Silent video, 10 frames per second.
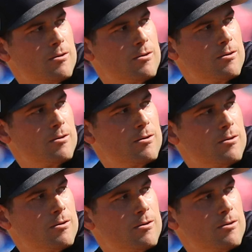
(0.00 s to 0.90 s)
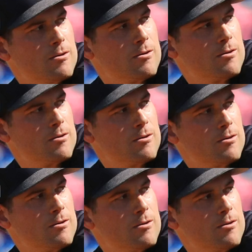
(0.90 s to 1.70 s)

Nothing is said.